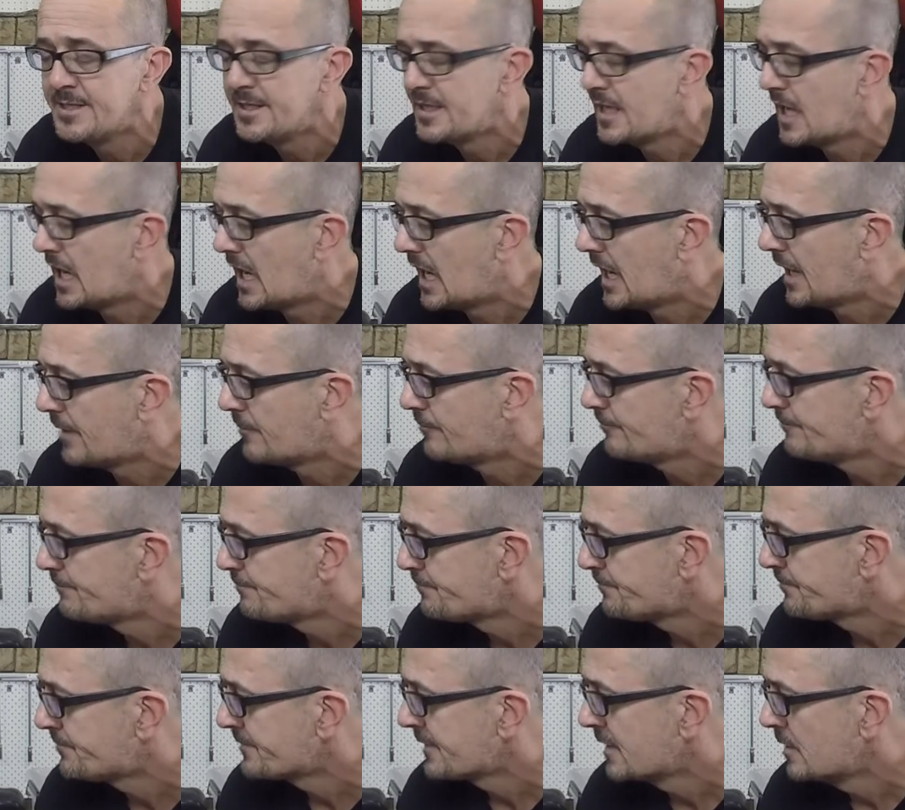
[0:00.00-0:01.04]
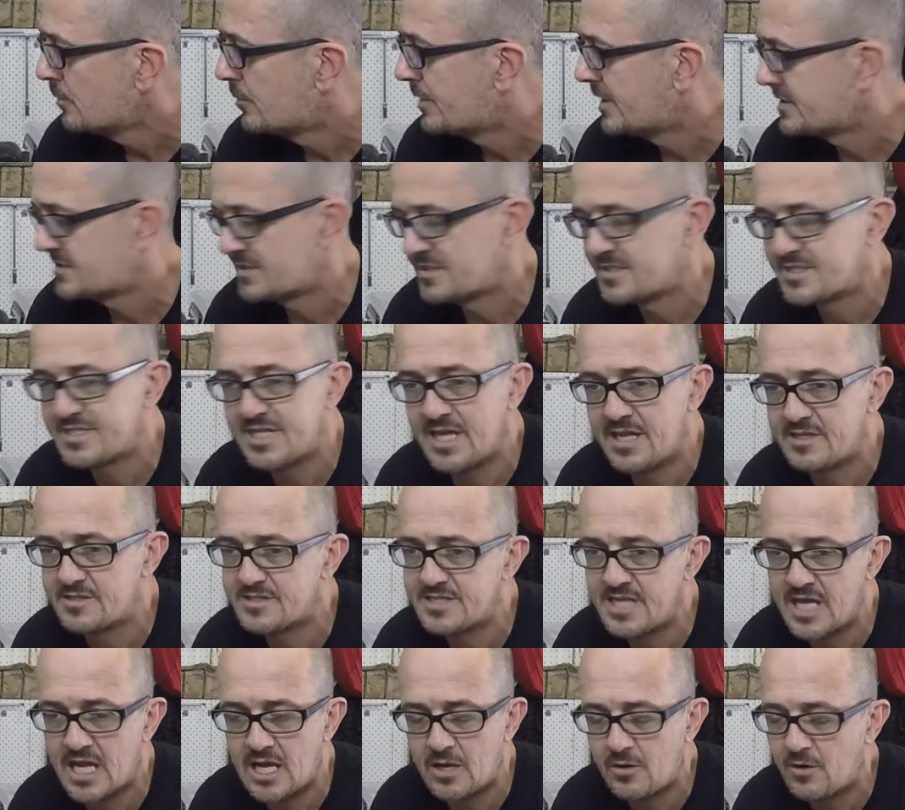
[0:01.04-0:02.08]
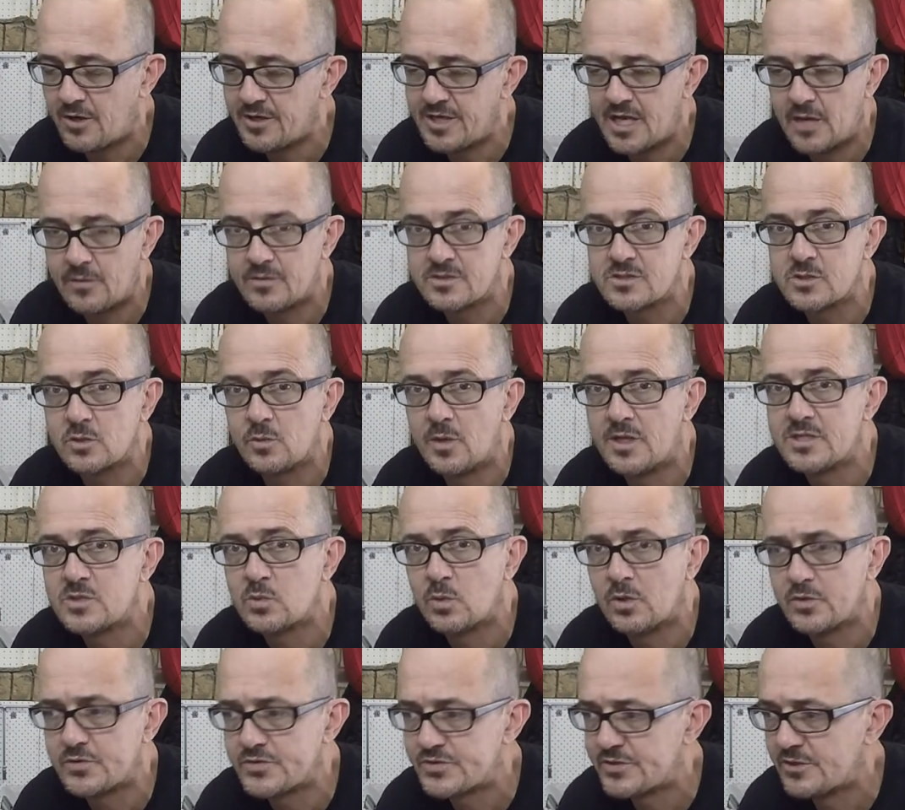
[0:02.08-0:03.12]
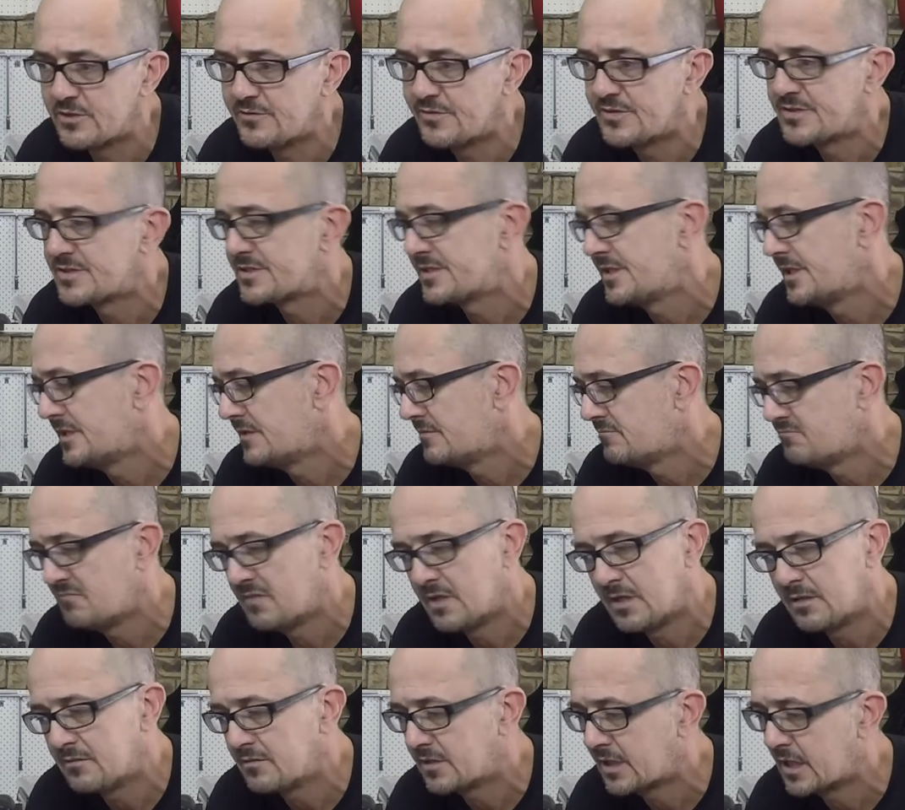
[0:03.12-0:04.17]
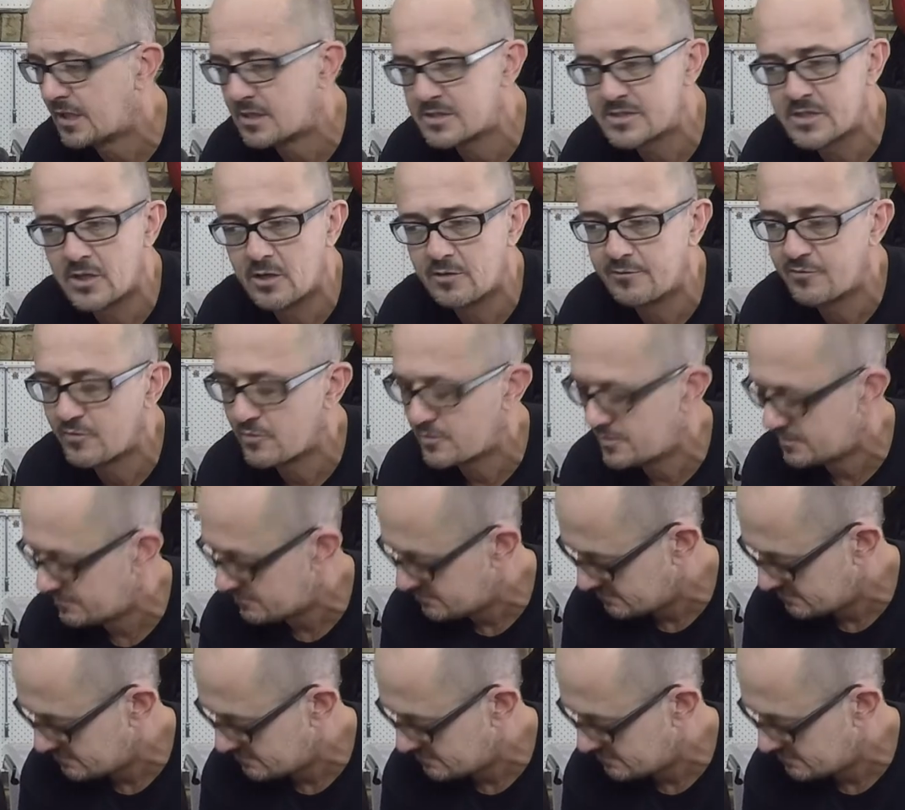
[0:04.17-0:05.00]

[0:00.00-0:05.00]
But as it stands now, I know it's always well serviced and it kicks over and